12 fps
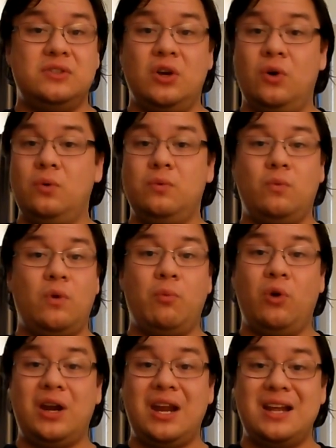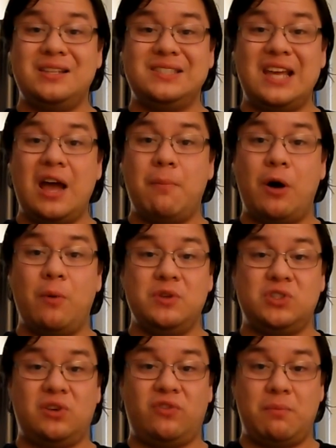So, what more can I say
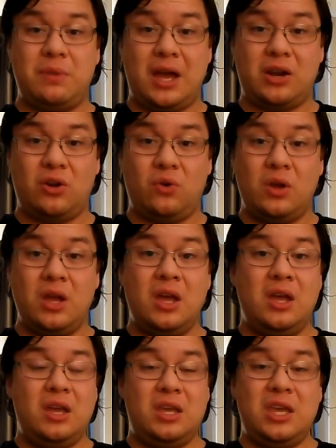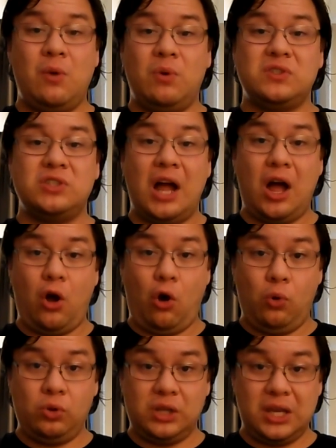about Mr. Fabiano? He was not
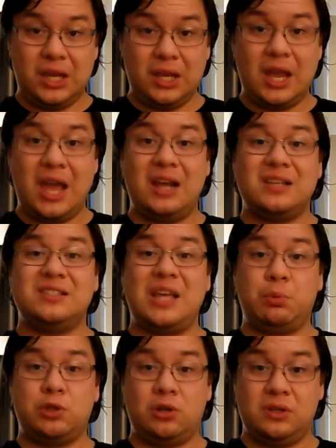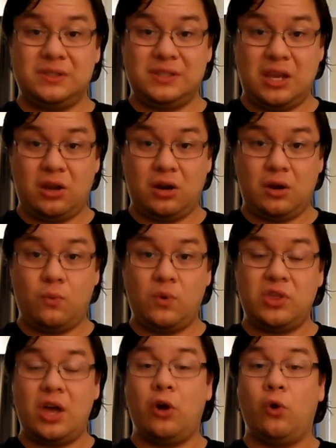only an exceptional singer
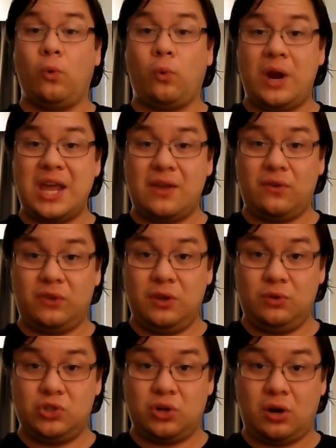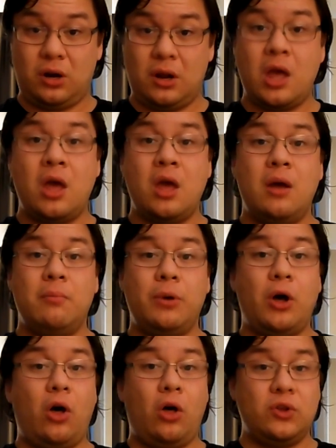with a great future,
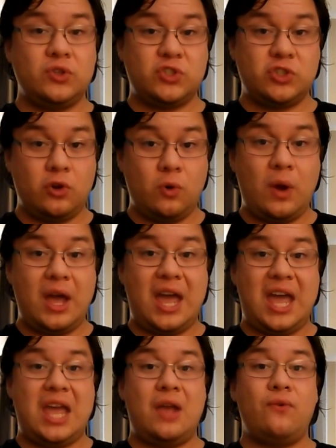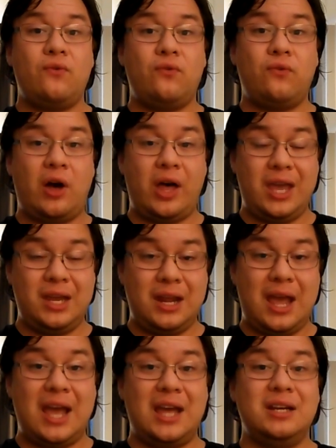but also a
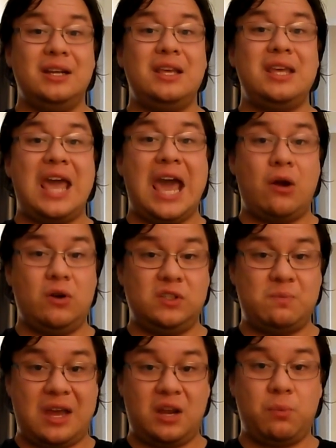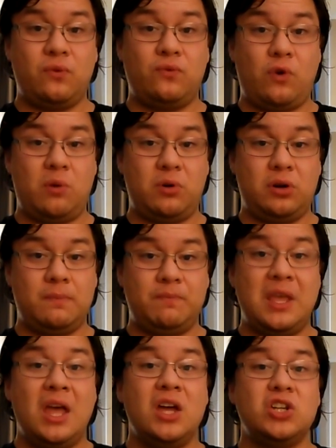fine and charismatic performer.